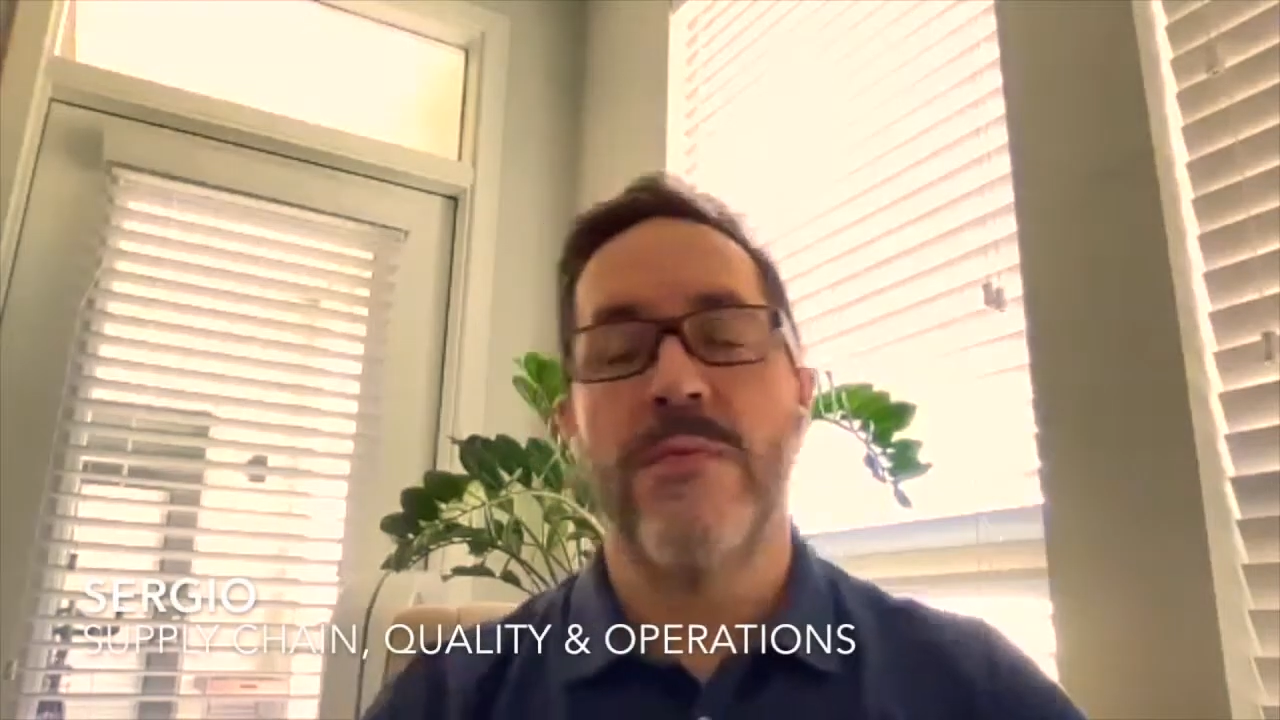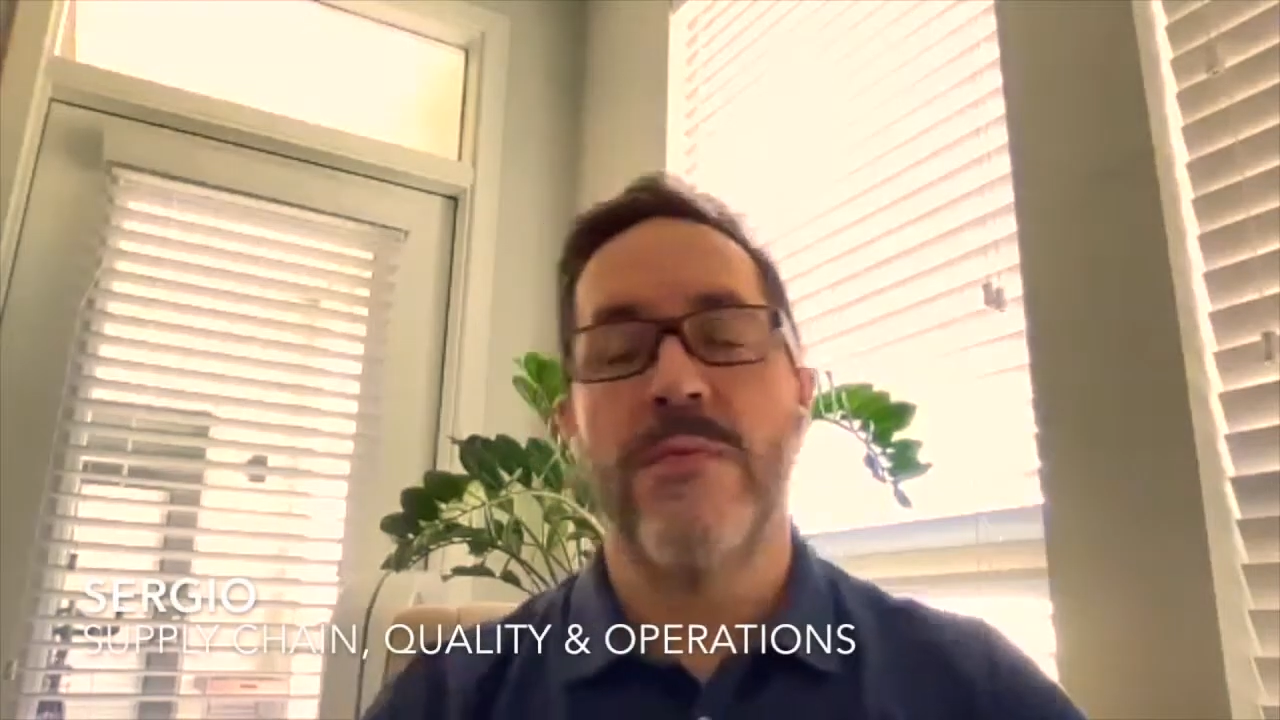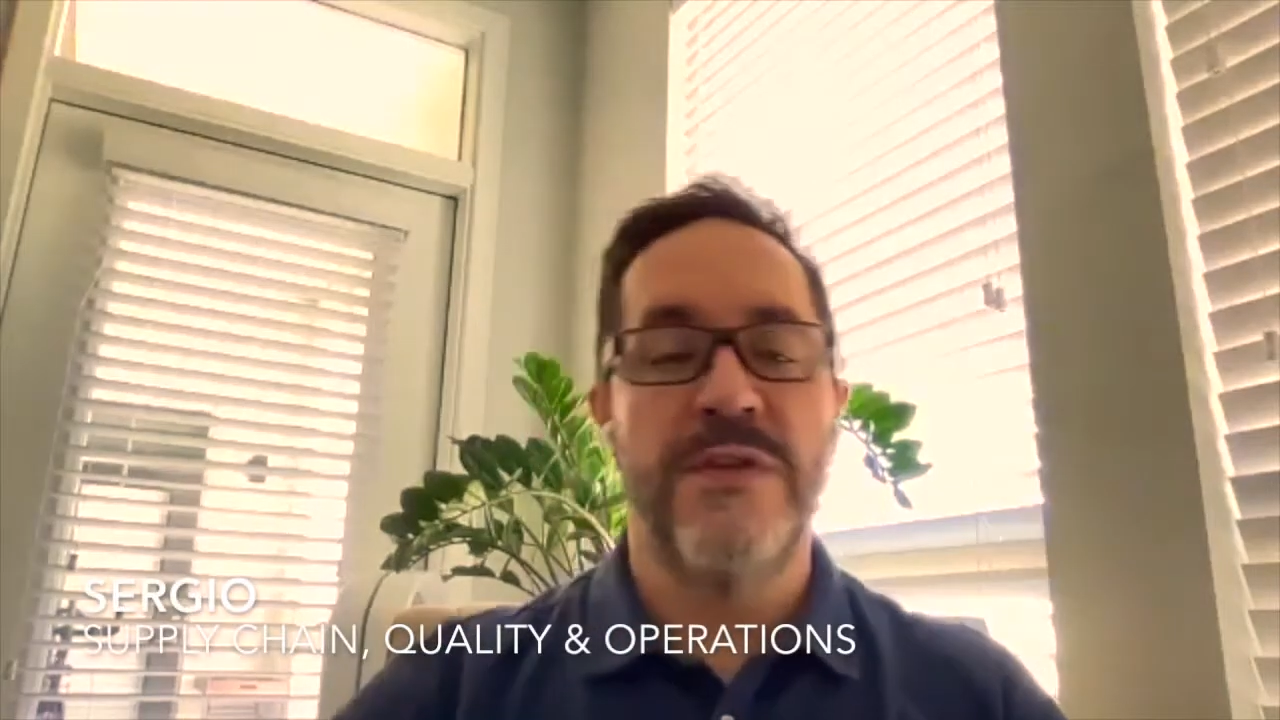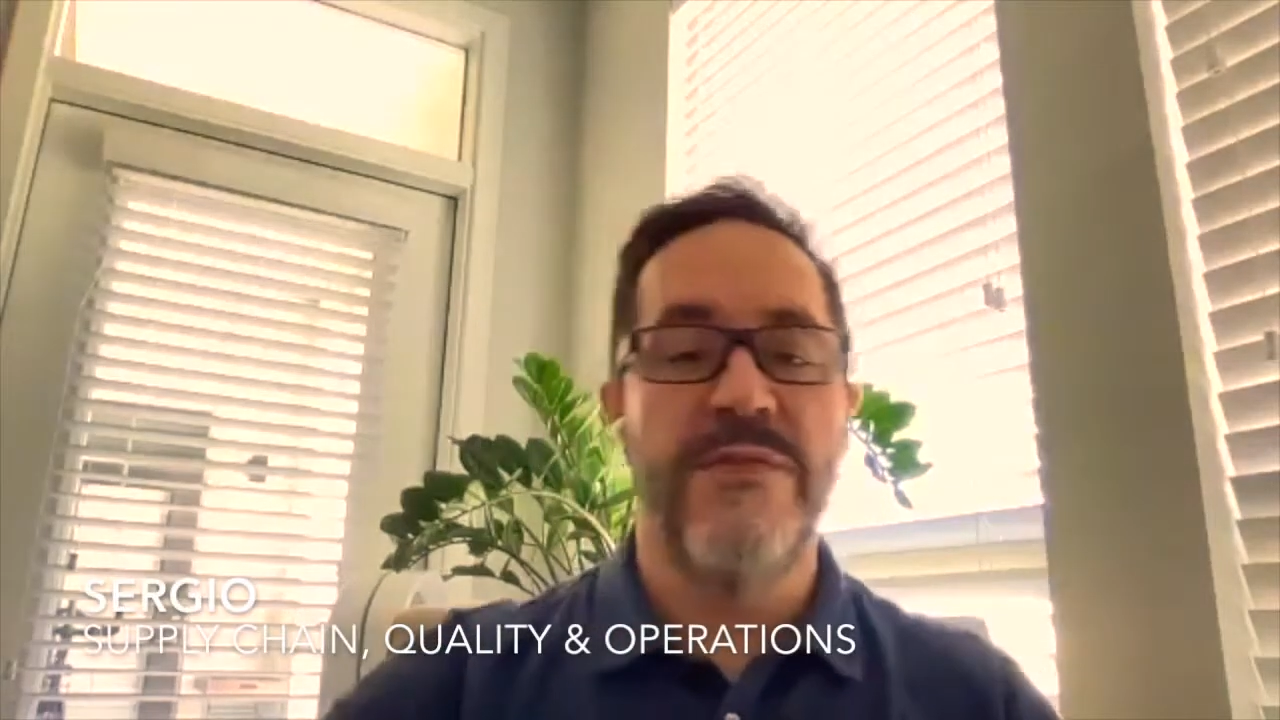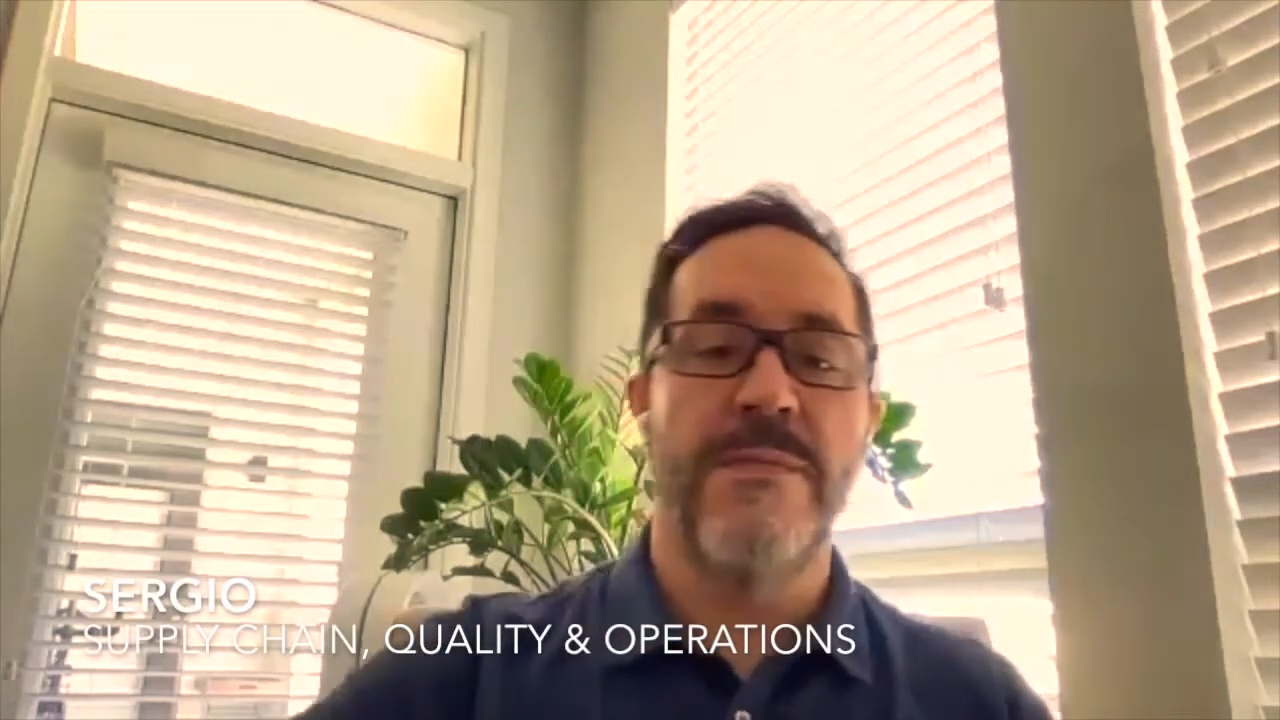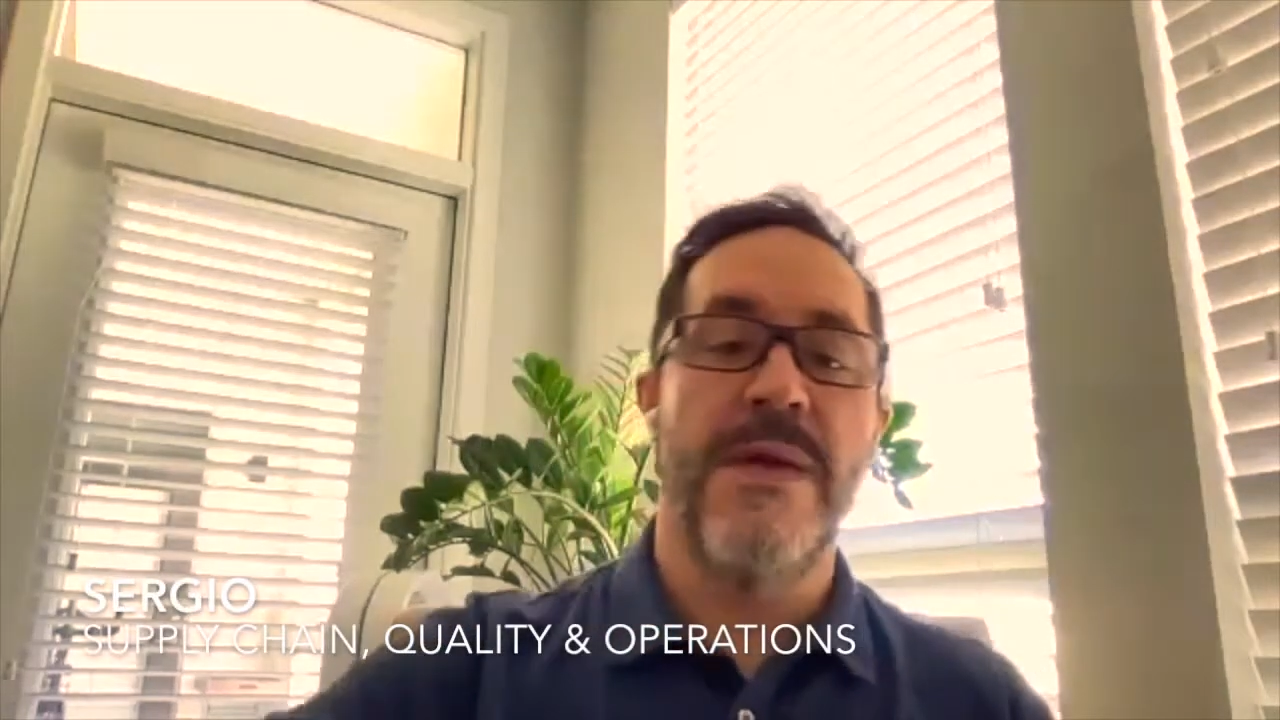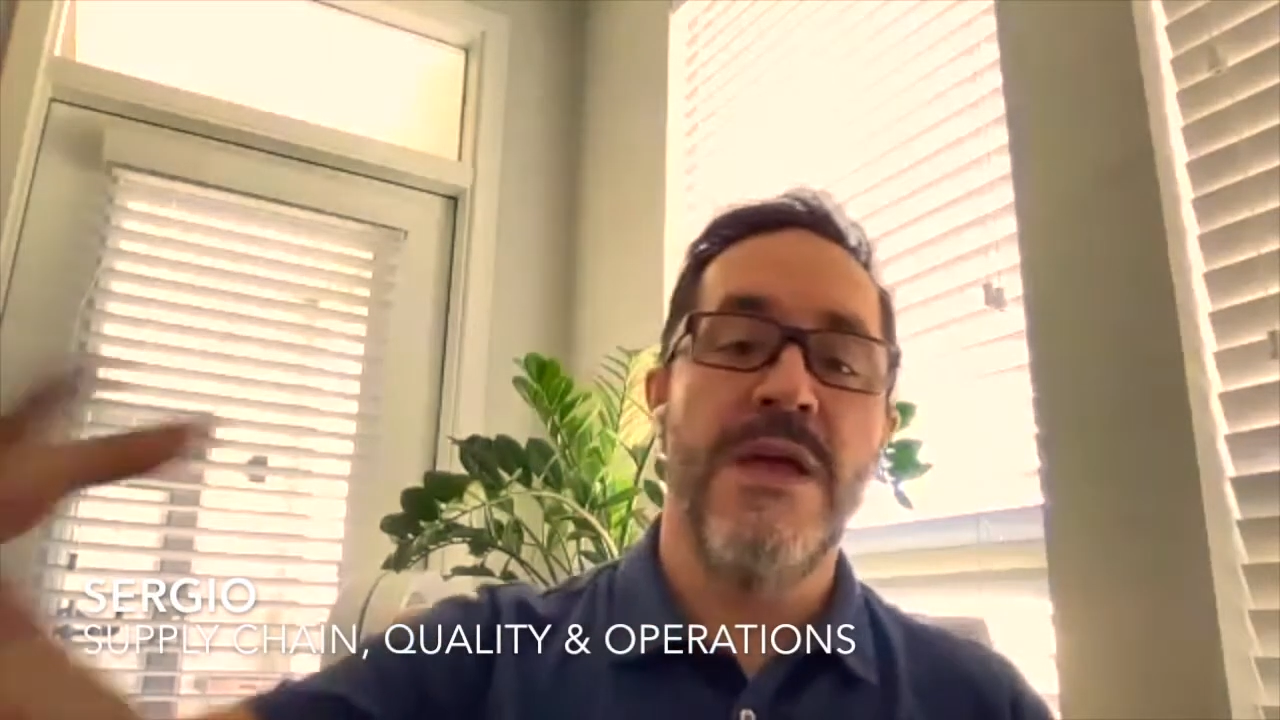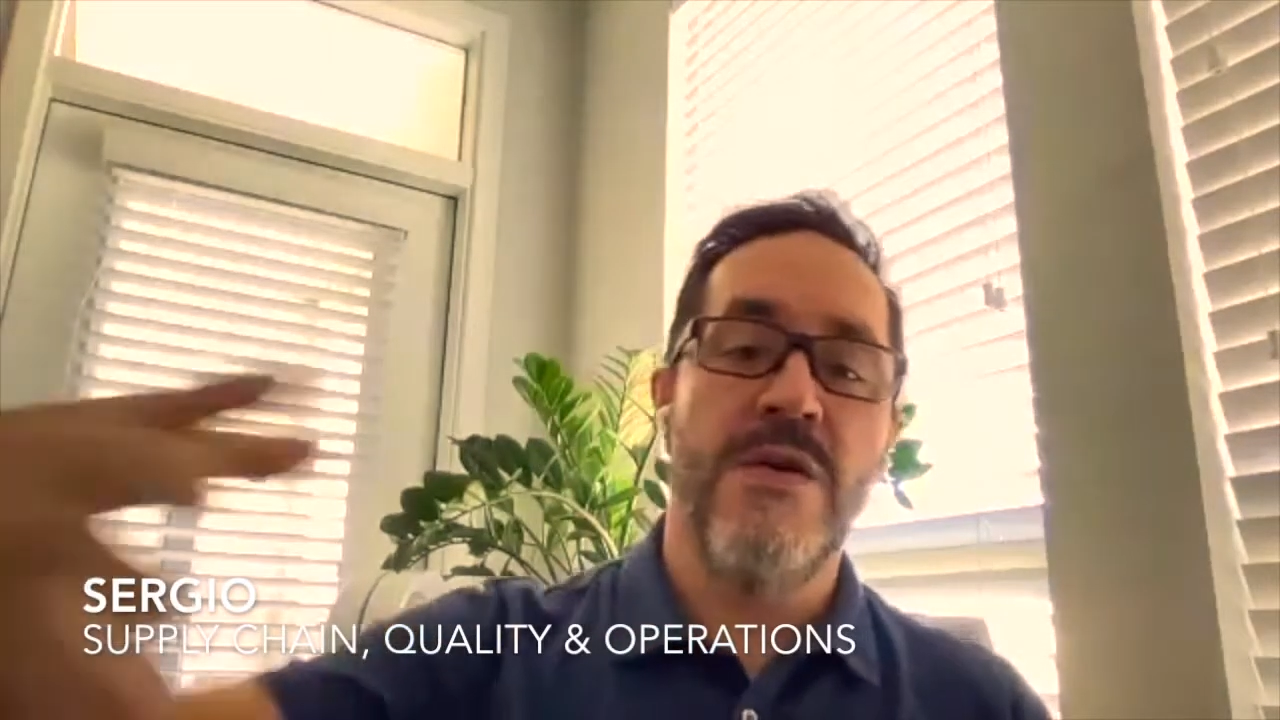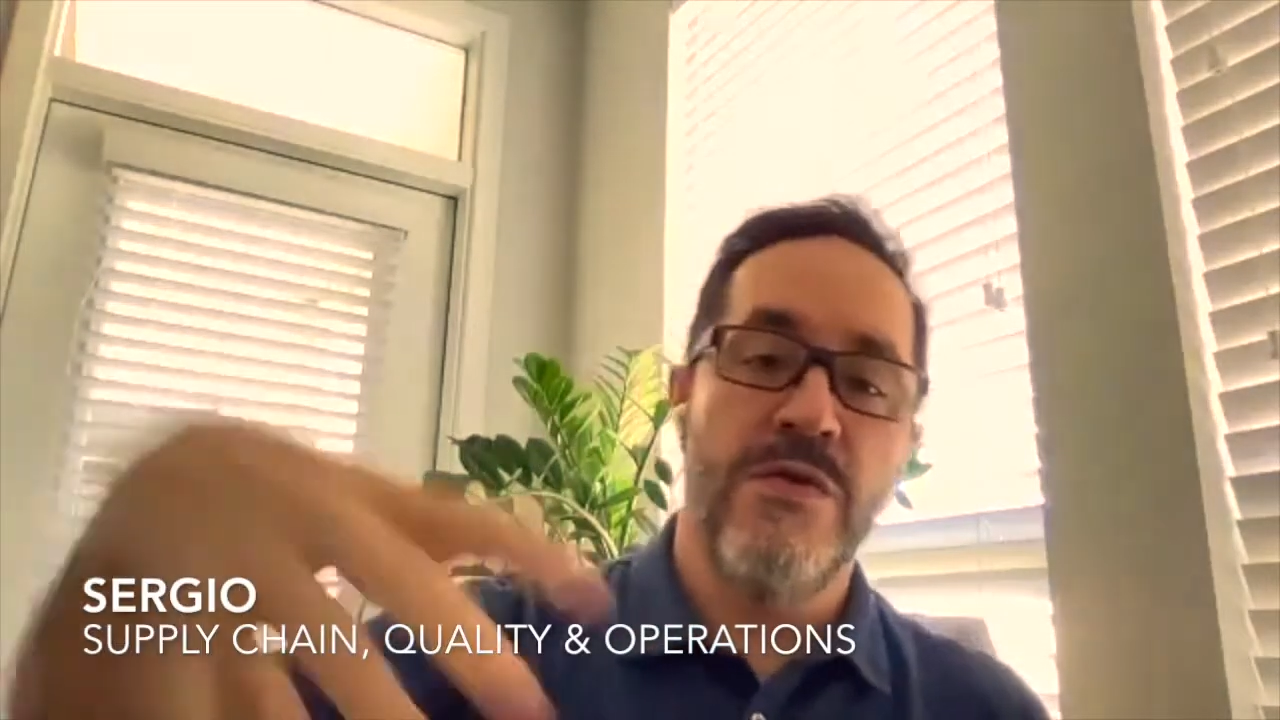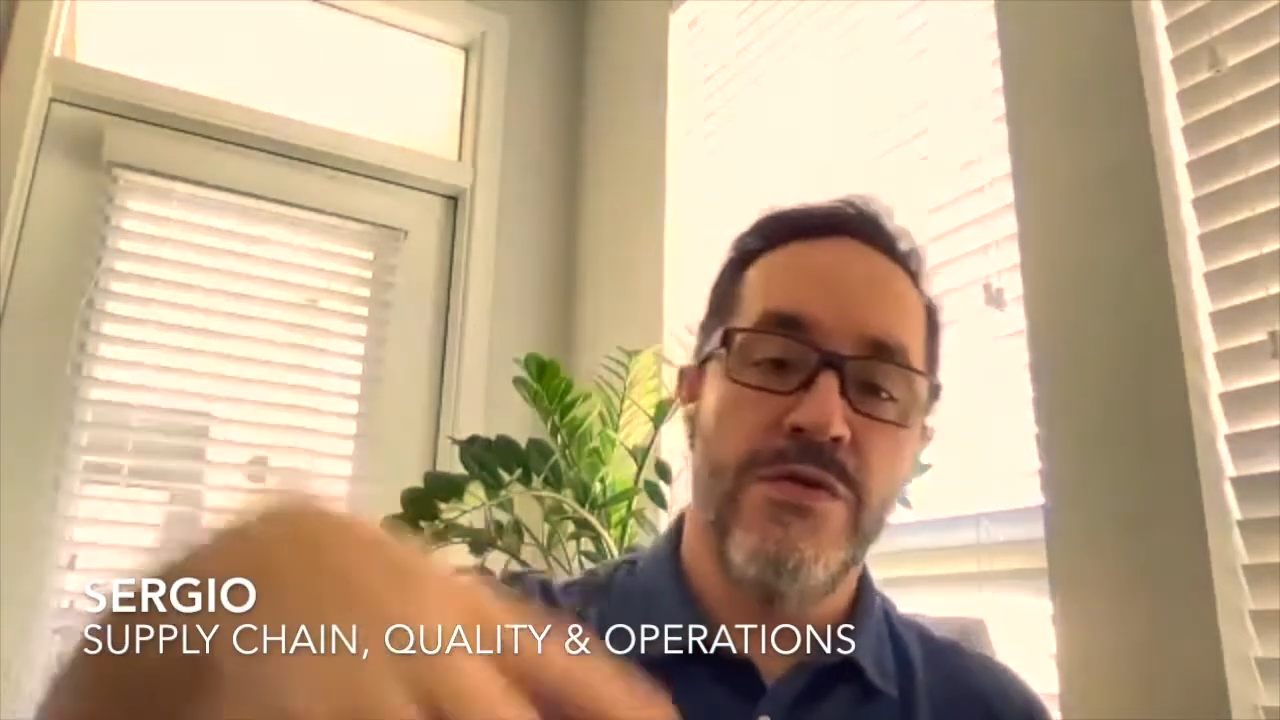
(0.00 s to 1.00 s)
mostly from
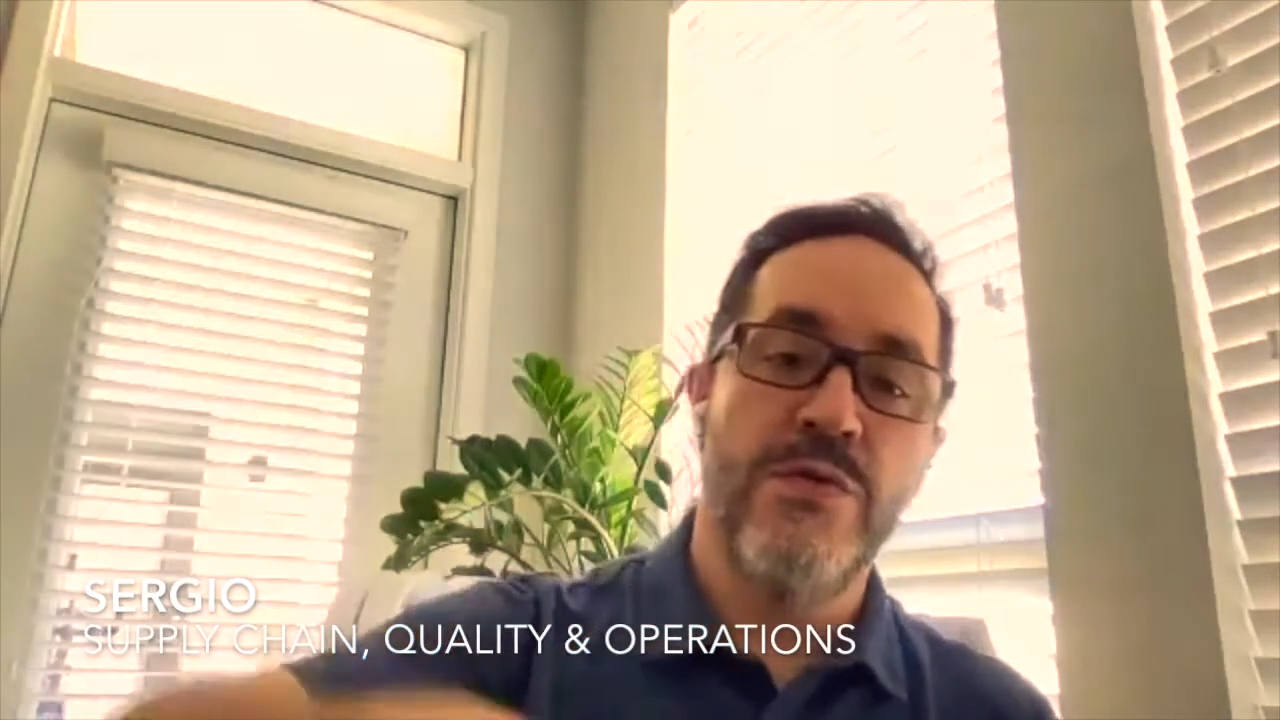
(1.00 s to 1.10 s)
Mexico